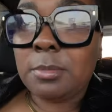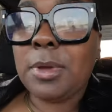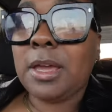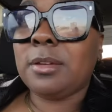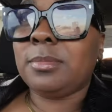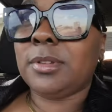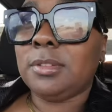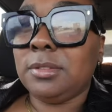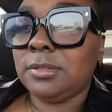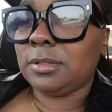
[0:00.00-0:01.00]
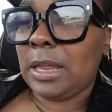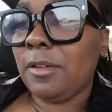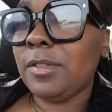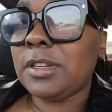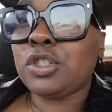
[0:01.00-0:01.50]
baby,
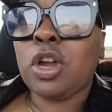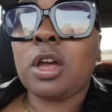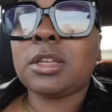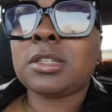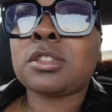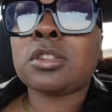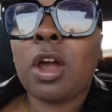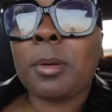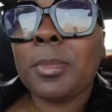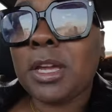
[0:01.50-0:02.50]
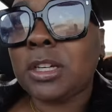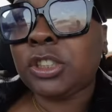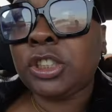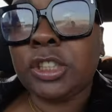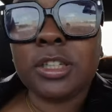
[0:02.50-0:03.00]
I'm gonna try start me a
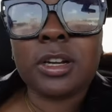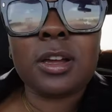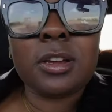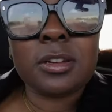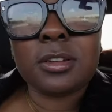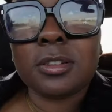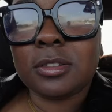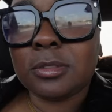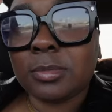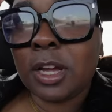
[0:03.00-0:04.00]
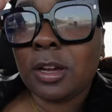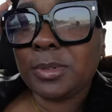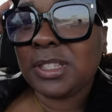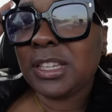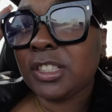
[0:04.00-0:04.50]
cheer um
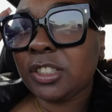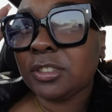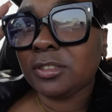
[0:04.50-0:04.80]
competition.